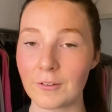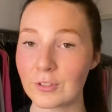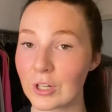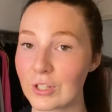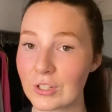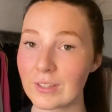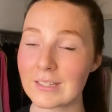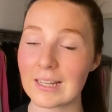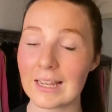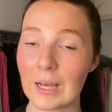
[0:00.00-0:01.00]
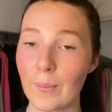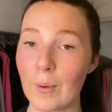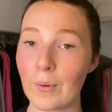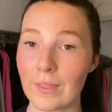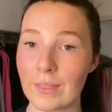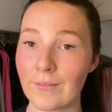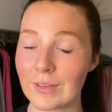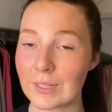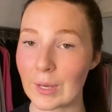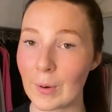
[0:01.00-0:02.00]
I've touched on this a little bit within the
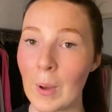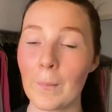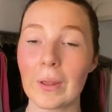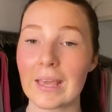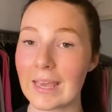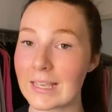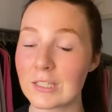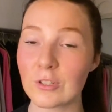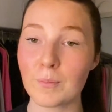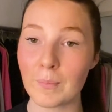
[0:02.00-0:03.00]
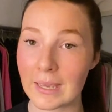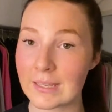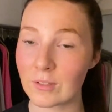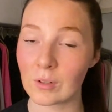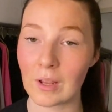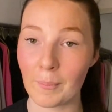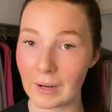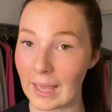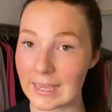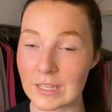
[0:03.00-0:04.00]
video, but it is just based on
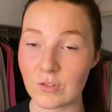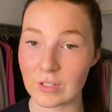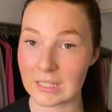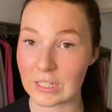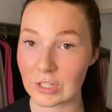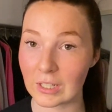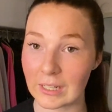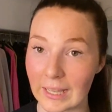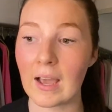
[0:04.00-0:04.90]
applying strategically.